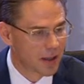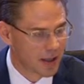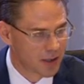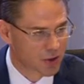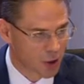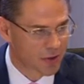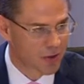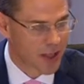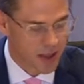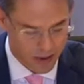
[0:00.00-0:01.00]
in job
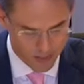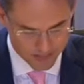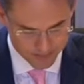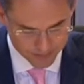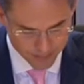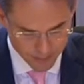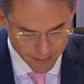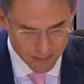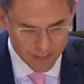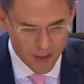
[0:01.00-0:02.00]
creation.
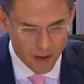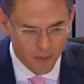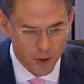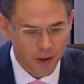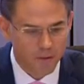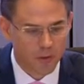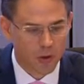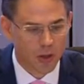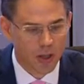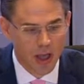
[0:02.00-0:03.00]
First of
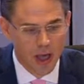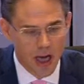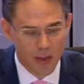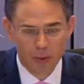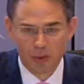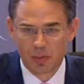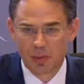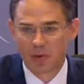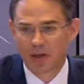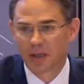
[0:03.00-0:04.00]
all, I want to be
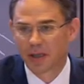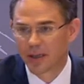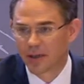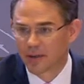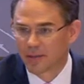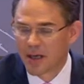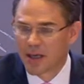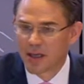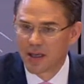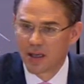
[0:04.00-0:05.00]
very clear.
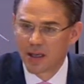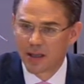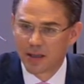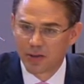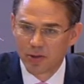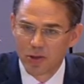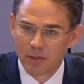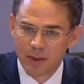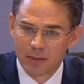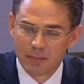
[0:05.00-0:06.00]
The
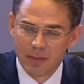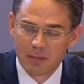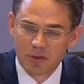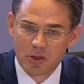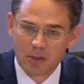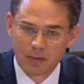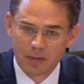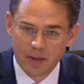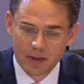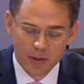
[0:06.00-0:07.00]
European members,
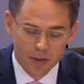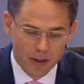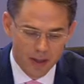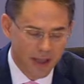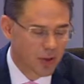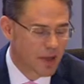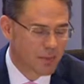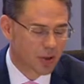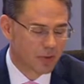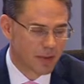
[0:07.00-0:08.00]
EU
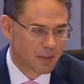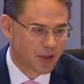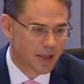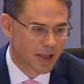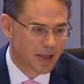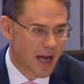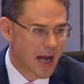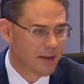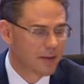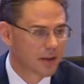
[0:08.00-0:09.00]
member states
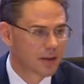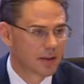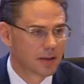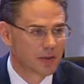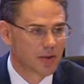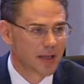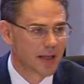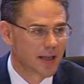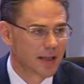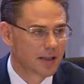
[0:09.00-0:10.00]
have
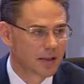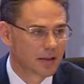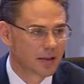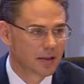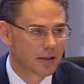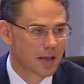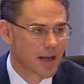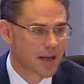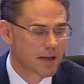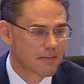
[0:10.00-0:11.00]
regained
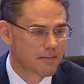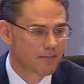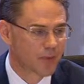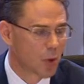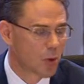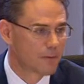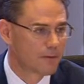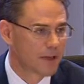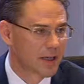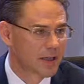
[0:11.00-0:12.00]
the
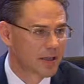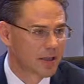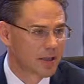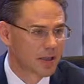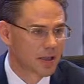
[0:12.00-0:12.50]
confidence